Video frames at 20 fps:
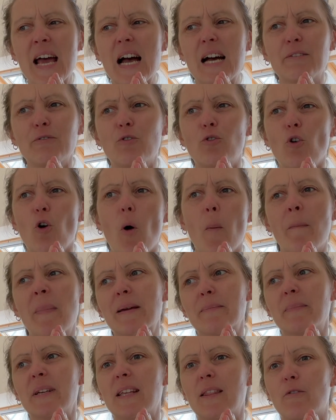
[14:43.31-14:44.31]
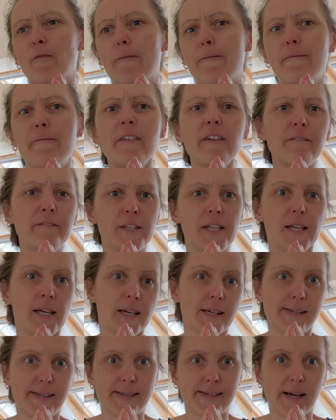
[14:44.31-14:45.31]
after maybe the
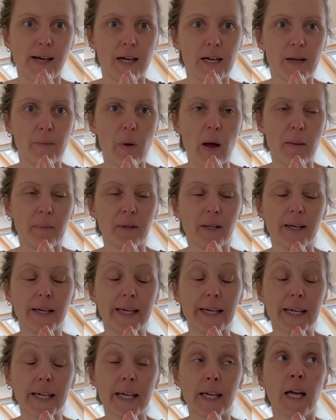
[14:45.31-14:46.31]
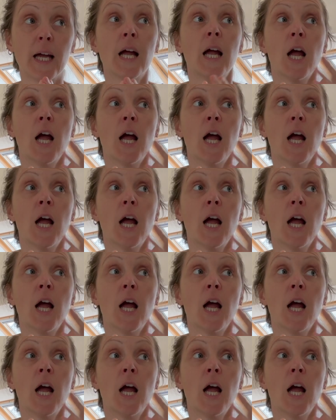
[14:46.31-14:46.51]
50th time, I'm like,